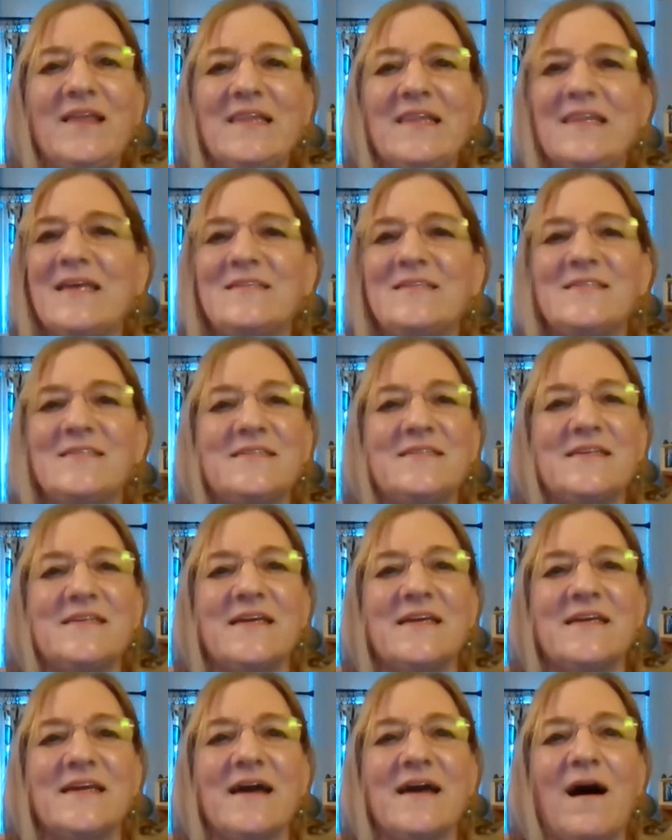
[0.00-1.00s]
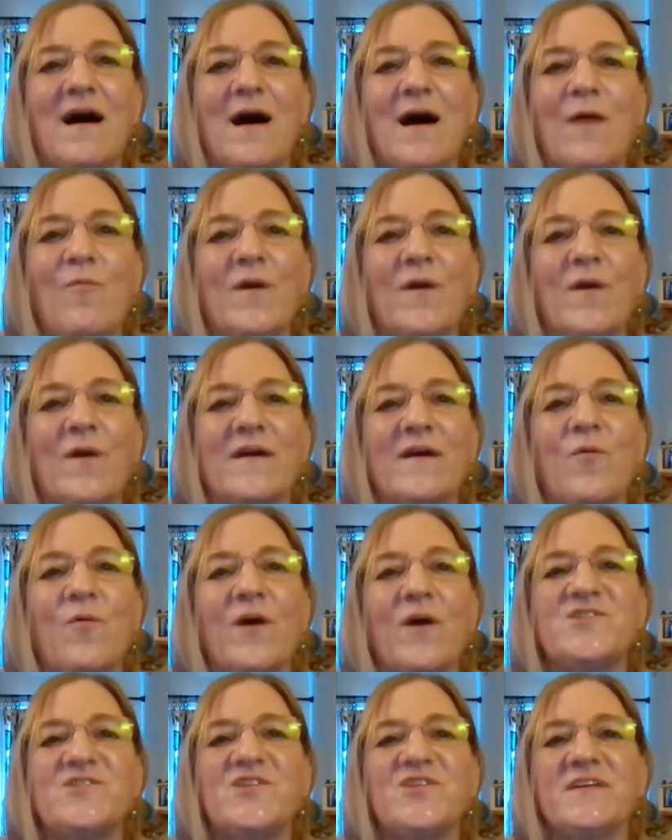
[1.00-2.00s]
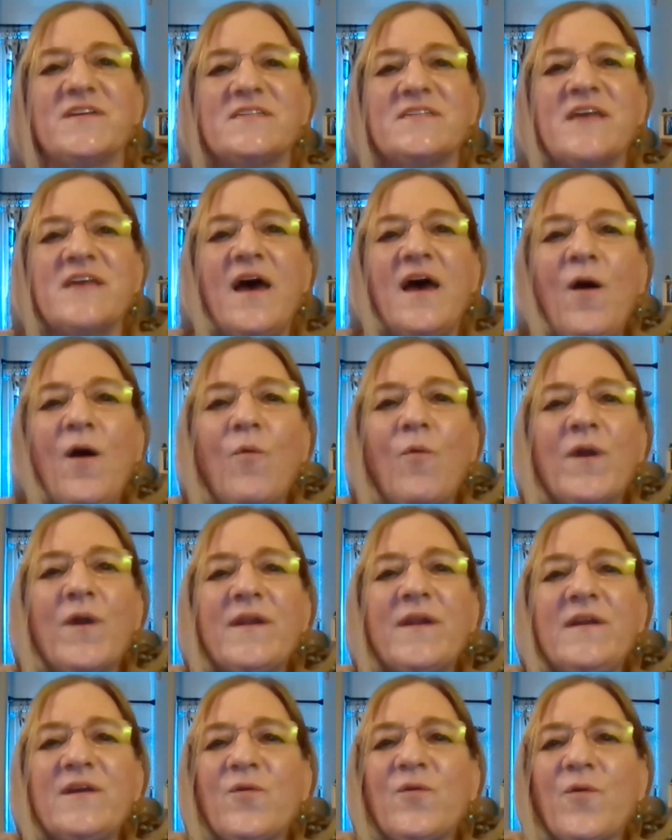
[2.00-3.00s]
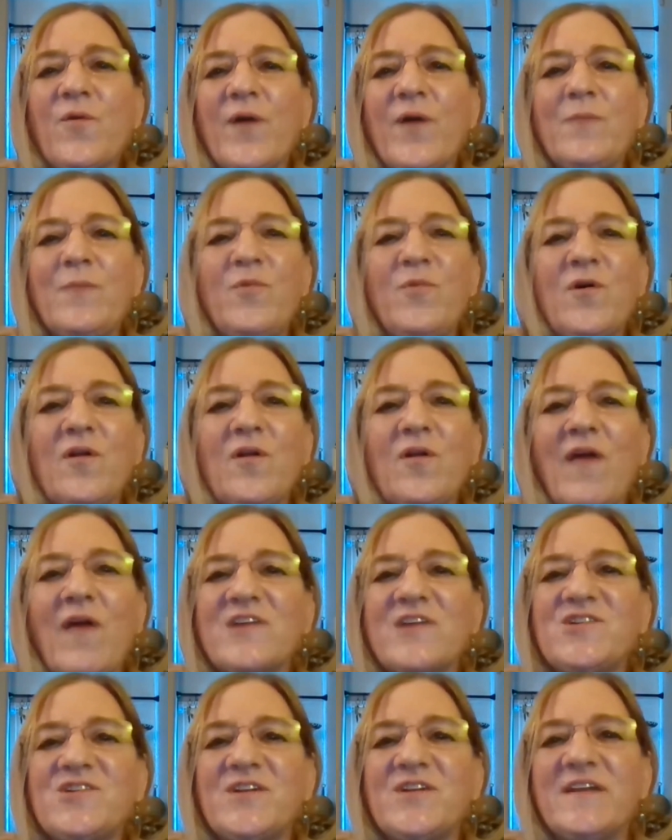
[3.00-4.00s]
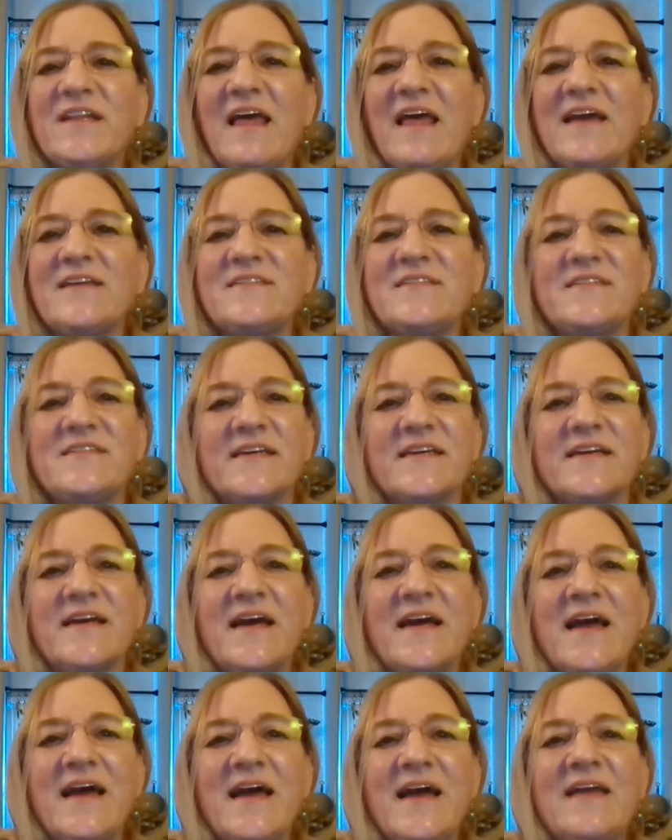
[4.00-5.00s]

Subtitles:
Let's see. One question is, what an incredible collection and legacy.